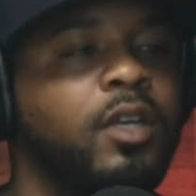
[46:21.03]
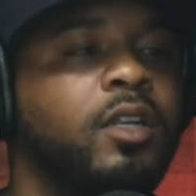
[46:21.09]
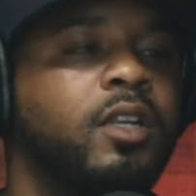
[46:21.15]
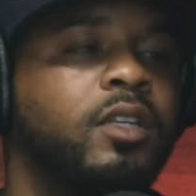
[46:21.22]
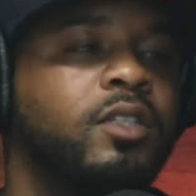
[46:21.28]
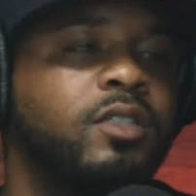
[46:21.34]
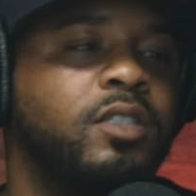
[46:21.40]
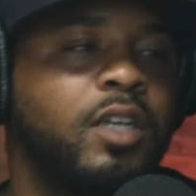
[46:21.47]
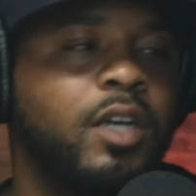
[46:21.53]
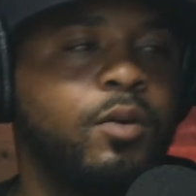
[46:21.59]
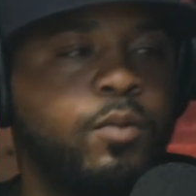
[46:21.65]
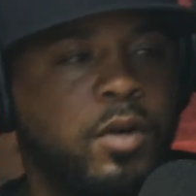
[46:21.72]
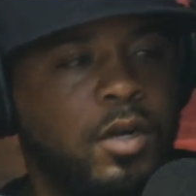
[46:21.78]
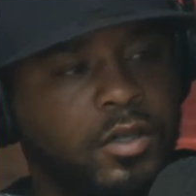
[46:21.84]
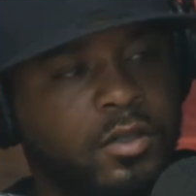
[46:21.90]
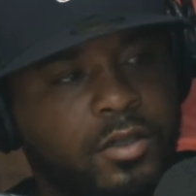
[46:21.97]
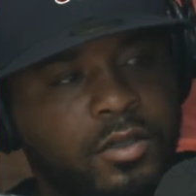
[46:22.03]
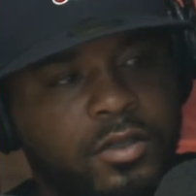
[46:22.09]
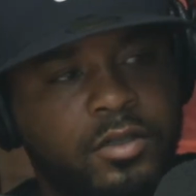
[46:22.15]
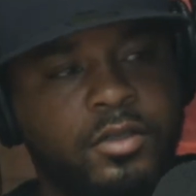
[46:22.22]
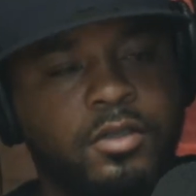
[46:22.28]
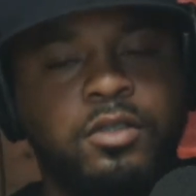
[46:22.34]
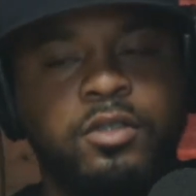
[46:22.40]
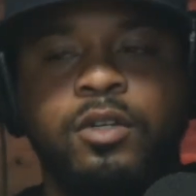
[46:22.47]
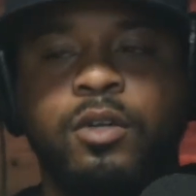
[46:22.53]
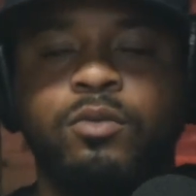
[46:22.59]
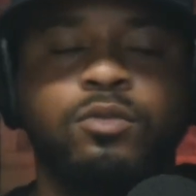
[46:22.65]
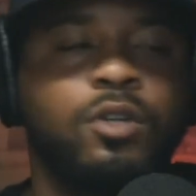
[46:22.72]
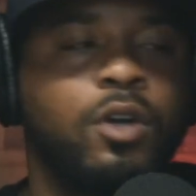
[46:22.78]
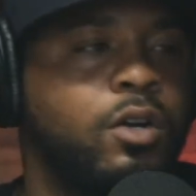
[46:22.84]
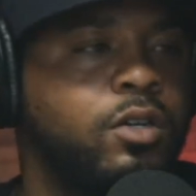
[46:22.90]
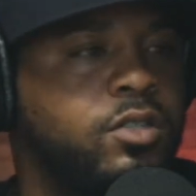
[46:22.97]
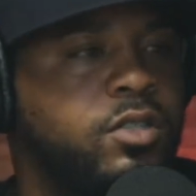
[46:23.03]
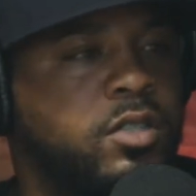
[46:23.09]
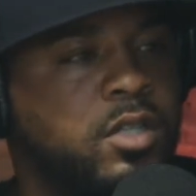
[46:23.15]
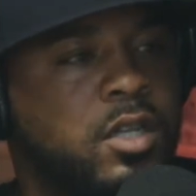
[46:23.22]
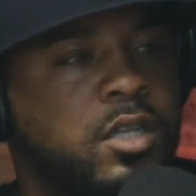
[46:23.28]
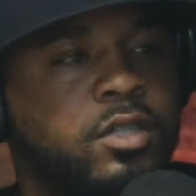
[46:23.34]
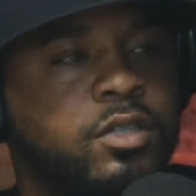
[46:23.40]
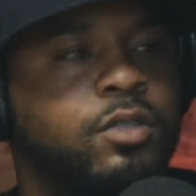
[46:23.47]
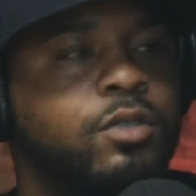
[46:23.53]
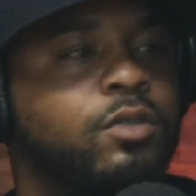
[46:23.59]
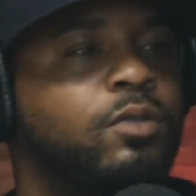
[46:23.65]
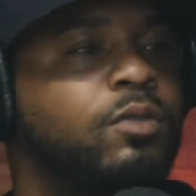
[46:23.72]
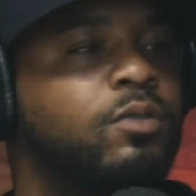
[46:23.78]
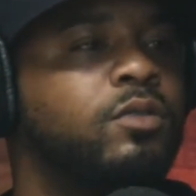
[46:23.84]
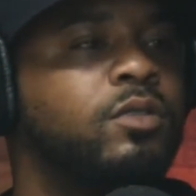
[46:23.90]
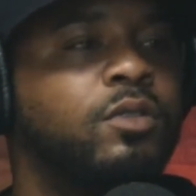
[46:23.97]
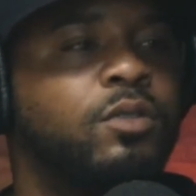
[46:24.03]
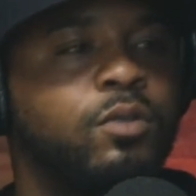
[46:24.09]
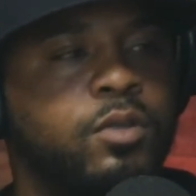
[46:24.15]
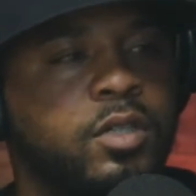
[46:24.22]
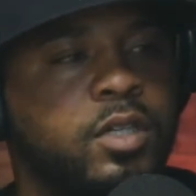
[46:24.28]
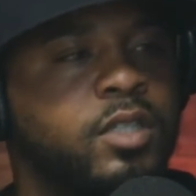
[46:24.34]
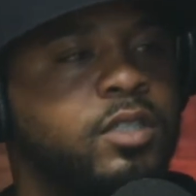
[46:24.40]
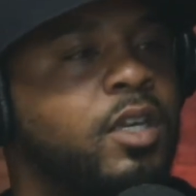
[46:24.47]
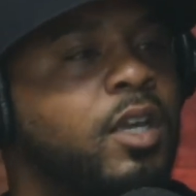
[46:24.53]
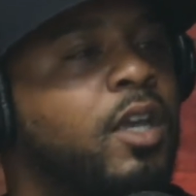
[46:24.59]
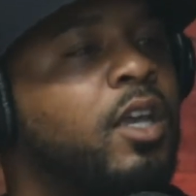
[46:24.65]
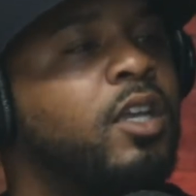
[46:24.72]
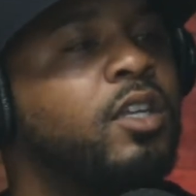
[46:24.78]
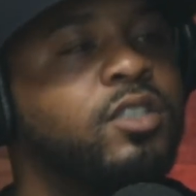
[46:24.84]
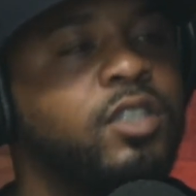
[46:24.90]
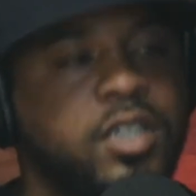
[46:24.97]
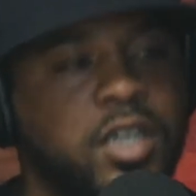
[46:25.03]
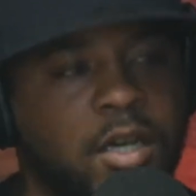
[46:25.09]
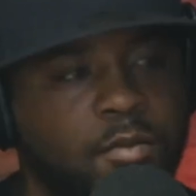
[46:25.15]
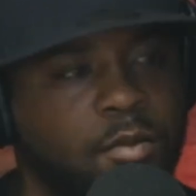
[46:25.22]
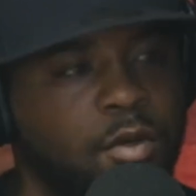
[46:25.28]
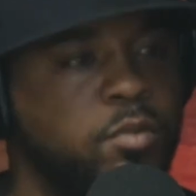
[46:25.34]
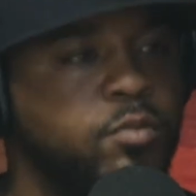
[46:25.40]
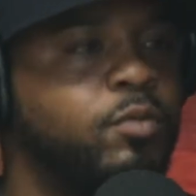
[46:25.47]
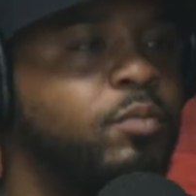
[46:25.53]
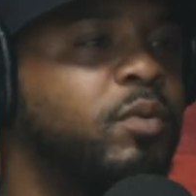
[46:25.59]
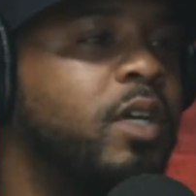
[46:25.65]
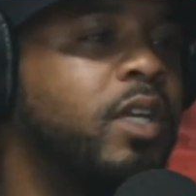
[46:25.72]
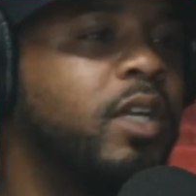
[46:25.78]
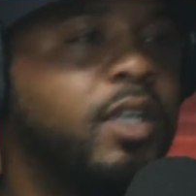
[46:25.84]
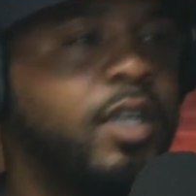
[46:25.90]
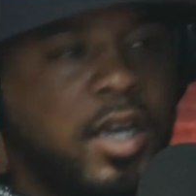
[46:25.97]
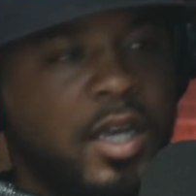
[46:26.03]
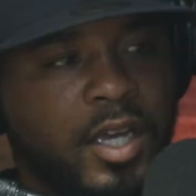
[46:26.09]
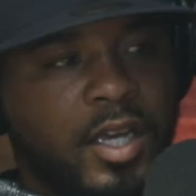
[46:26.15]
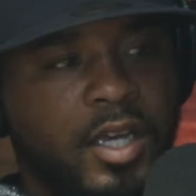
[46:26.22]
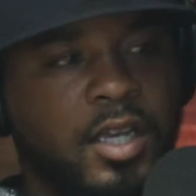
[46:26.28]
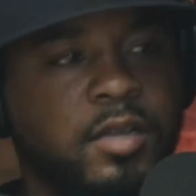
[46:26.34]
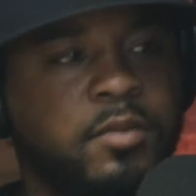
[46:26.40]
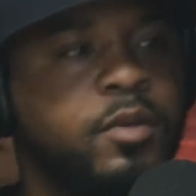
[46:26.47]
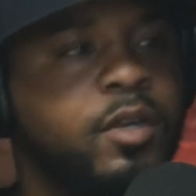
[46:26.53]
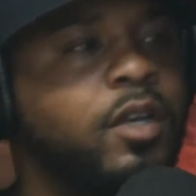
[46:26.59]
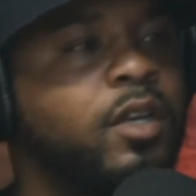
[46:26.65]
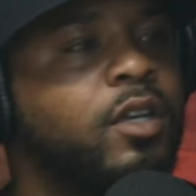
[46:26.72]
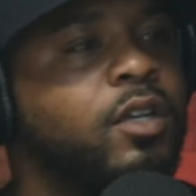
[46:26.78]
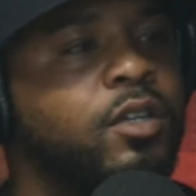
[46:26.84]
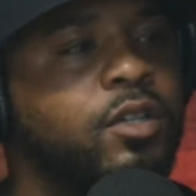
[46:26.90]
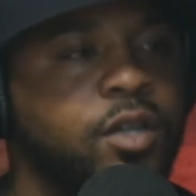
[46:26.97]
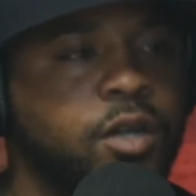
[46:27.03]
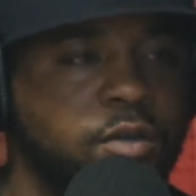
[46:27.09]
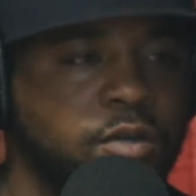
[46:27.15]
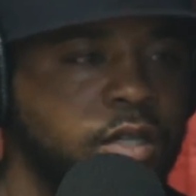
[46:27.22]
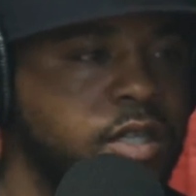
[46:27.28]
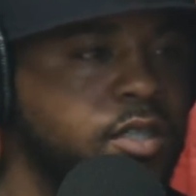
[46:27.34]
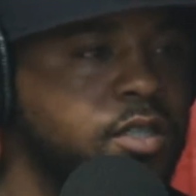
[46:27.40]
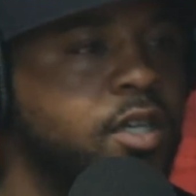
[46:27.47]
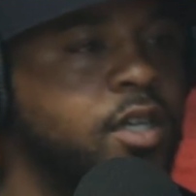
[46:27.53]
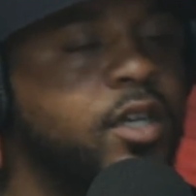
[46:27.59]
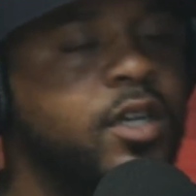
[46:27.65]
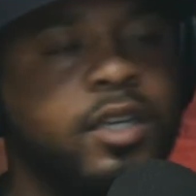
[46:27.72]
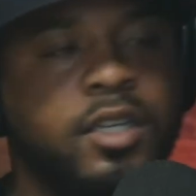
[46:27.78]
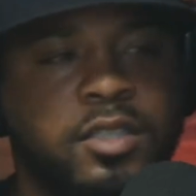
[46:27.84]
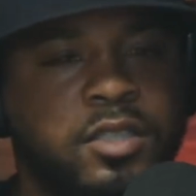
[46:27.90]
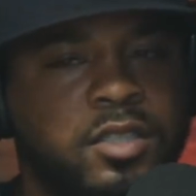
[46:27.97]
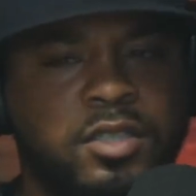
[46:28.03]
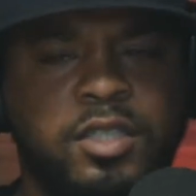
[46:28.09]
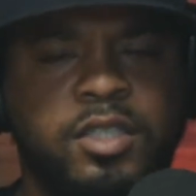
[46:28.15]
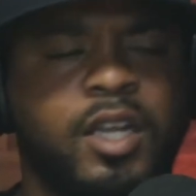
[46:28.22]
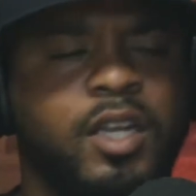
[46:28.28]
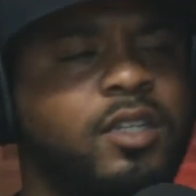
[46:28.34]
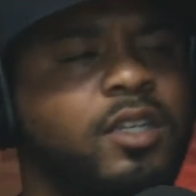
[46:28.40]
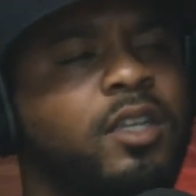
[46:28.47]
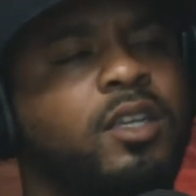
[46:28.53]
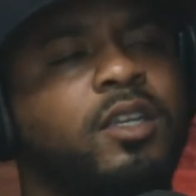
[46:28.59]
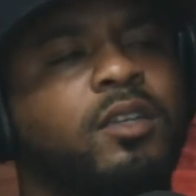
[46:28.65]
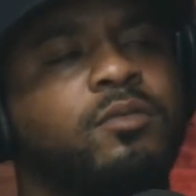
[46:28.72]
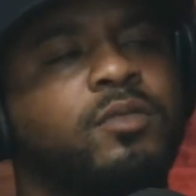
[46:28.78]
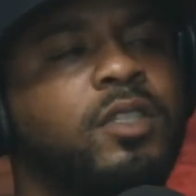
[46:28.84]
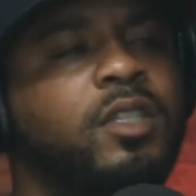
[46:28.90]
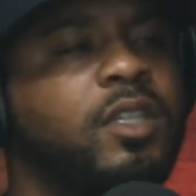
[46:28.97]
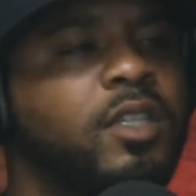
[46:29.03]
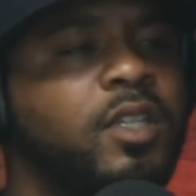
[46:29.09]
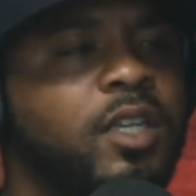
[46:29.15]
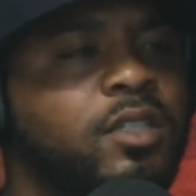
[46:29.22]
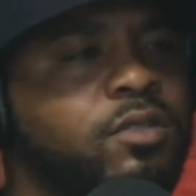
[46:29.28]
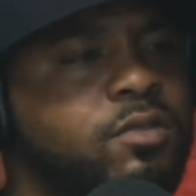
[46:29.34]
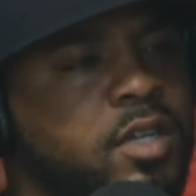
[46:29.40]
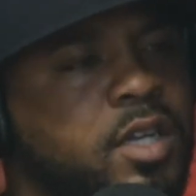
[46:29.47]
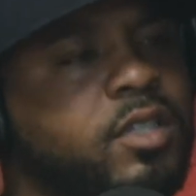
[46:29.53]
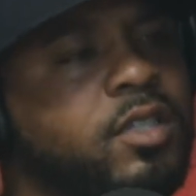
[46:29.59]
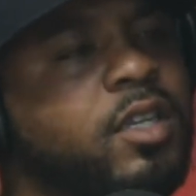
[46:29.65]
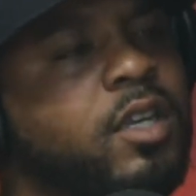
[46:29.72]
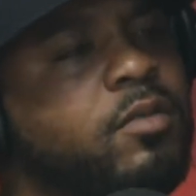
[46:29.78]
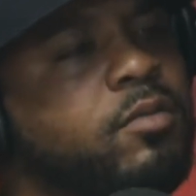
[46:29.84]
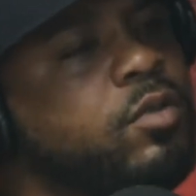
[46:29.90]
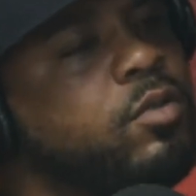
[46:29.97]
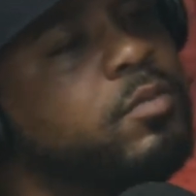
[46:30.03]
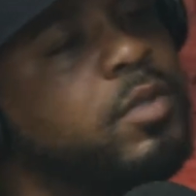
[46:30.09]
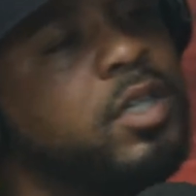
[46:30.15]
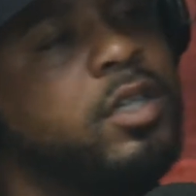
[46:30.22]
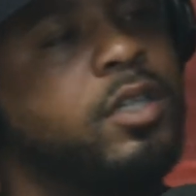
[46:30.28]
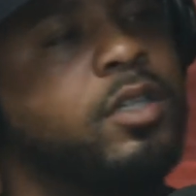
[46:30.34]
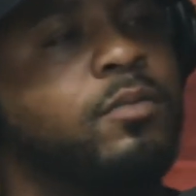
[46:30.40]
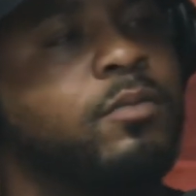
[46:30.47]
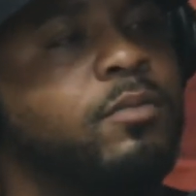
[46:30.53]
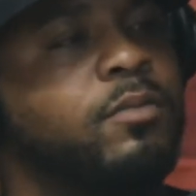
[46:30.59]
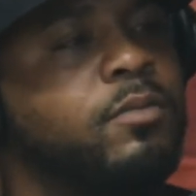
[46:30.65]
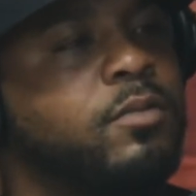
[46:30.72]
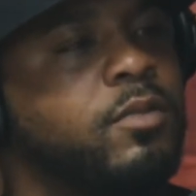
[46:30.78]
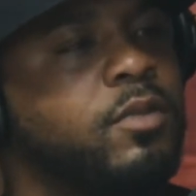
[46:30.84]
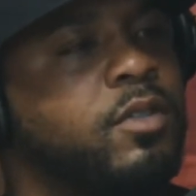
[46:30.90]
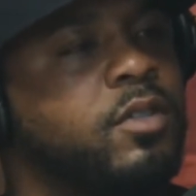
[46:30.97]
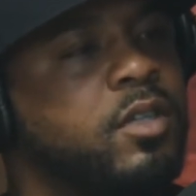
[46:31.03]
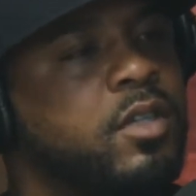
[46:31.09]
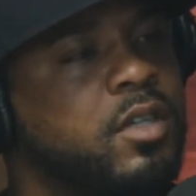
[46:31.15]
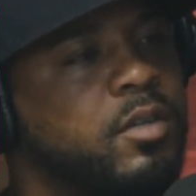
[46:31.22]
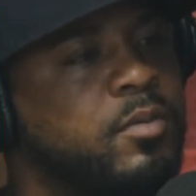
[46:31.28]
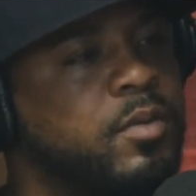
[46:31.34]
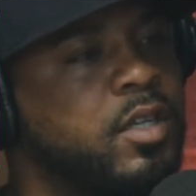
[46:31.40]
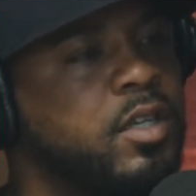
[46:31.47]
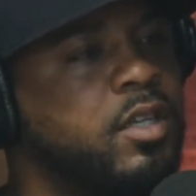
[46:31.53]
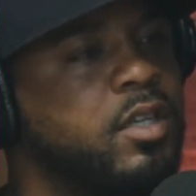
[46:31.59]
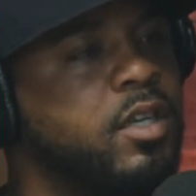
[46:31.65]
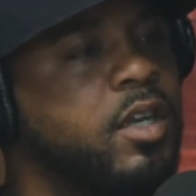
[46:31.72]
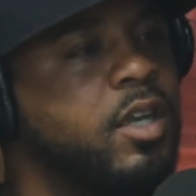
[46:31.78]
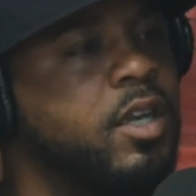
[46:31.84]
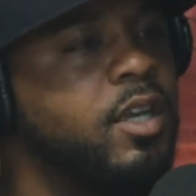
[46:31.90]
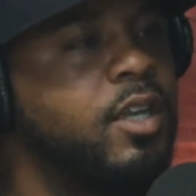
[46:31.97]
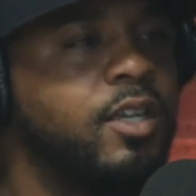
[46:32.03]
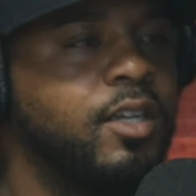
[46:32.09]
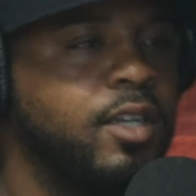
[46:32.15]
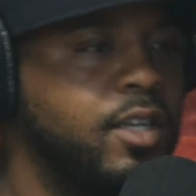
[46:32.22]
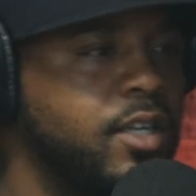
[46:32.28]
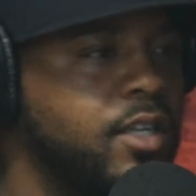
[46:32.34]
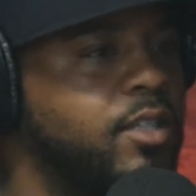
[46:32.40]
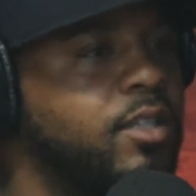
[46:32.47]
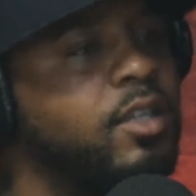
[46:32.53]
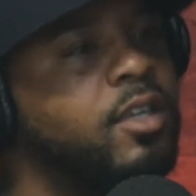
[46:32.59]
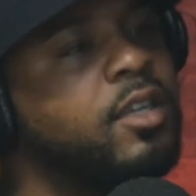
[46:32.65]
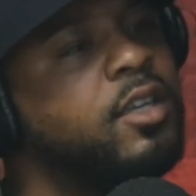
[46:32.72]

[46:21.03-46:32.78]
and then she at work, you know, talking to the other dudes and doing right. this. She come home, you playing a game, you know, this. She like, damn, she looking at you like, damn, you a bum. You know what I mean? Mm-hmm. And then